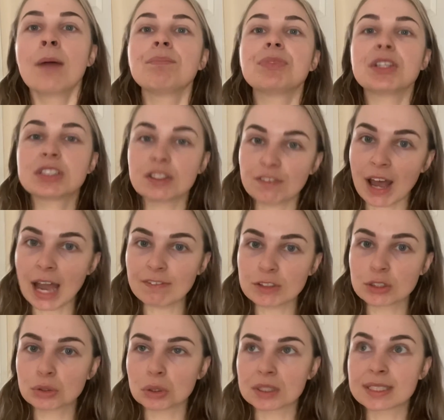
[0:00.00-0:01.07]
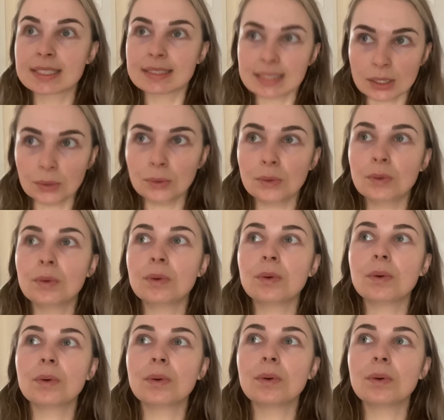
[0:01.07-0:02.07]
the Survivors Trust still,